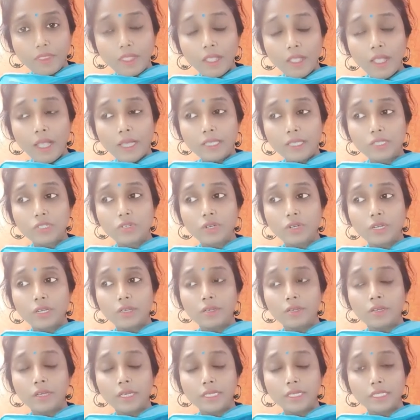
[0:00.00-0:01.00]

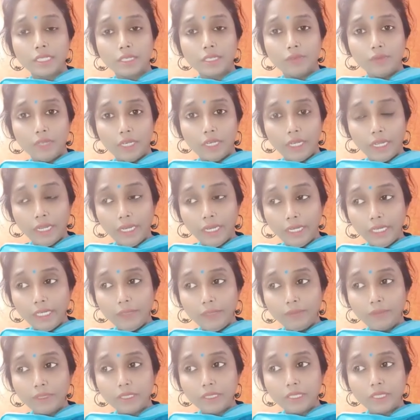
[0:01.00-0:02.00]
has given
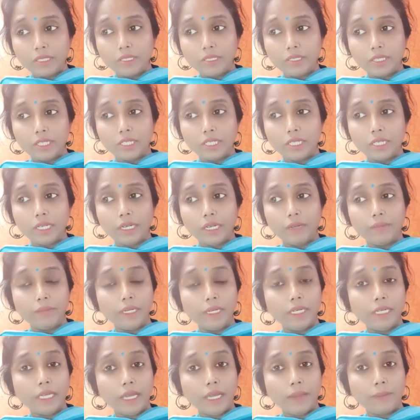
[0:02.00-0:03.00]
18% return, and
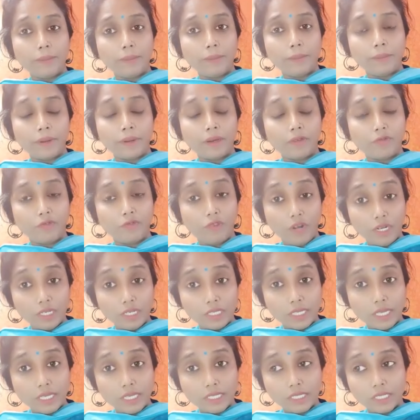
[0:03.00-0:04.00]
mid cap funds
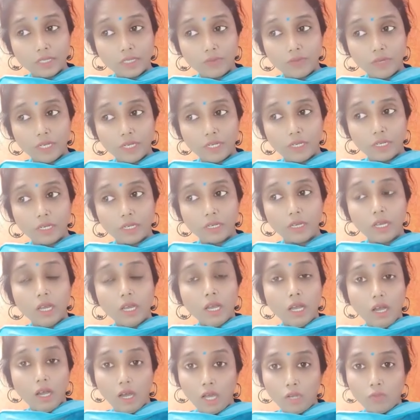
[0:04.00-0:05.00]
has given
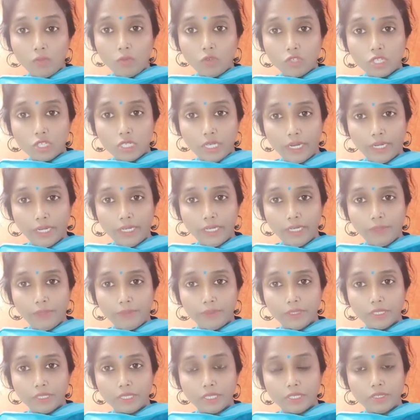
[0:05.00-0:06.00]
almost
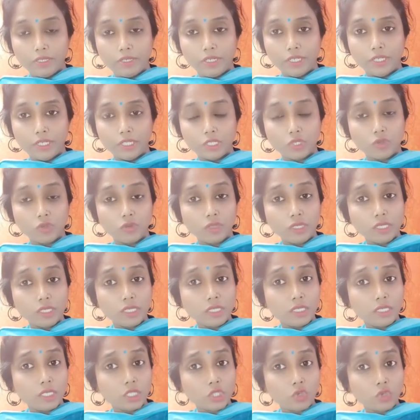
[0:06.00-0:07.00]
19% return. So this is
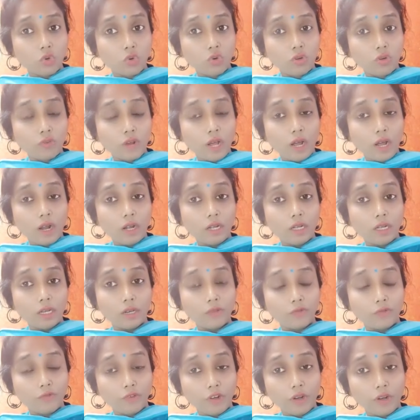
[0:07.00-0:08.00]
the scorecard
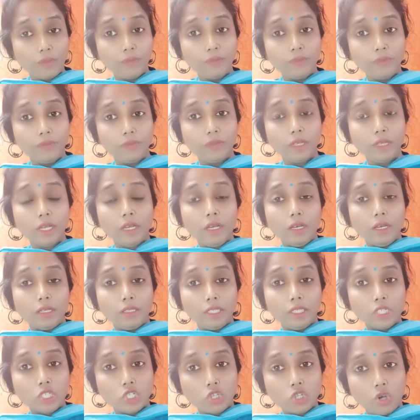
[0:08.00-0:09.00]
from
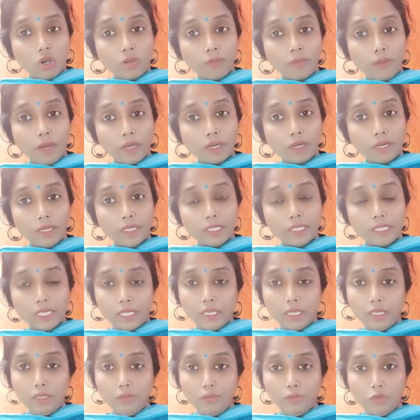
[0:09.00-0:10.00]
the stock markets
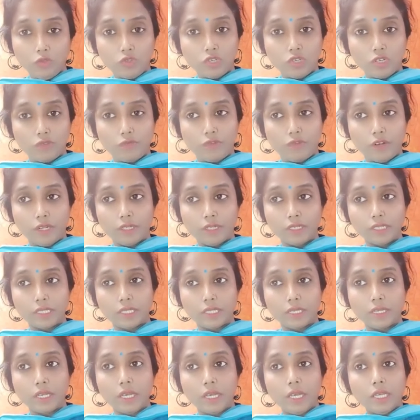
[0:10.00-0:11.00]
and the mutual funds.
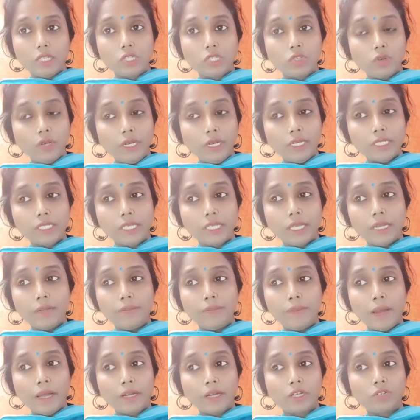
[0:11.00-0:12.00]
So let's get
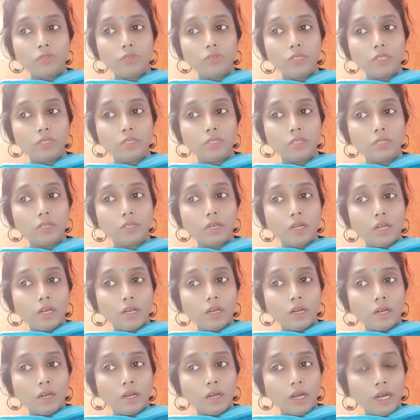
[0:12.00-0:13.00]
back to the
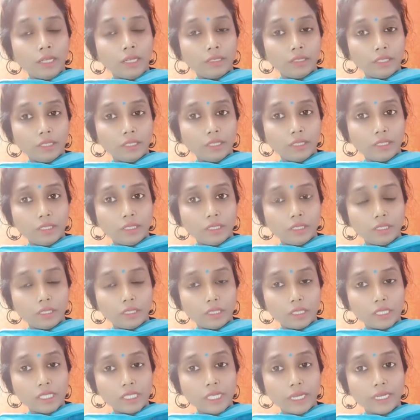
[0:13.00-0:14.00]
other
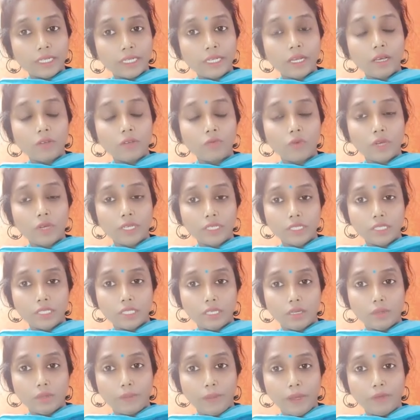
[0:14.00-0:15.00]
sector wise
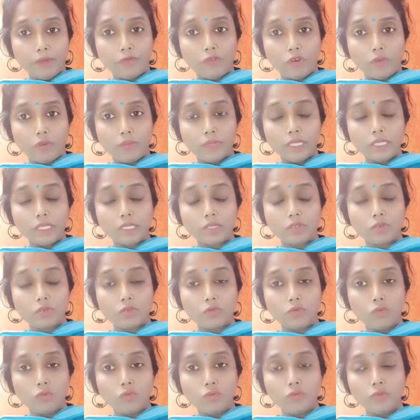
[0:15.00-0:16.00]
performance,
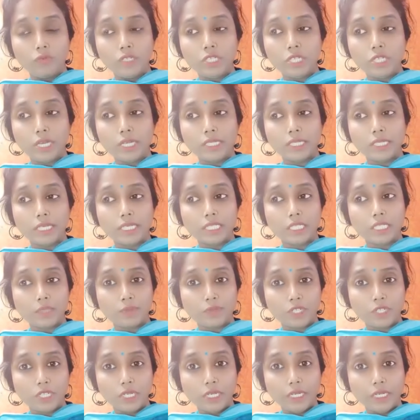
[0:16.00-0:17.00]
which has
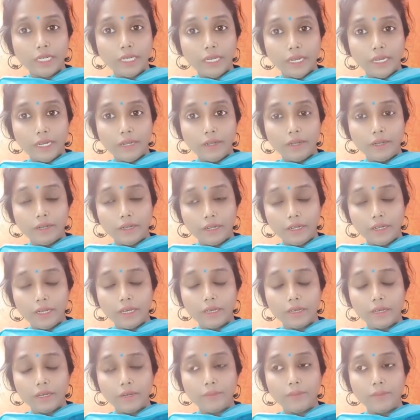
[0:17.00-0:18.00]
exceptionally
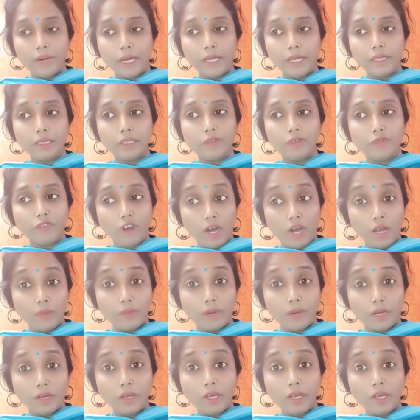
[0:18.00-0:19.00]
done by the pharma,